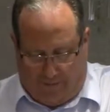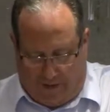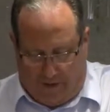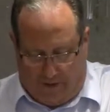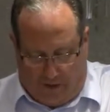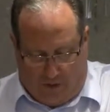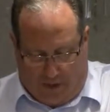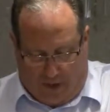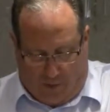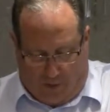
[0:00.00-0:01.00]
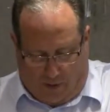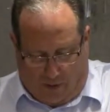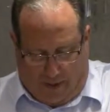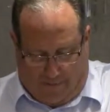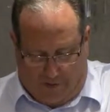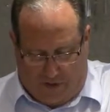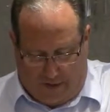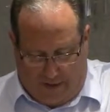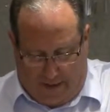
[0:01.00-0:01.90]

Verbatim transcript: into our lives.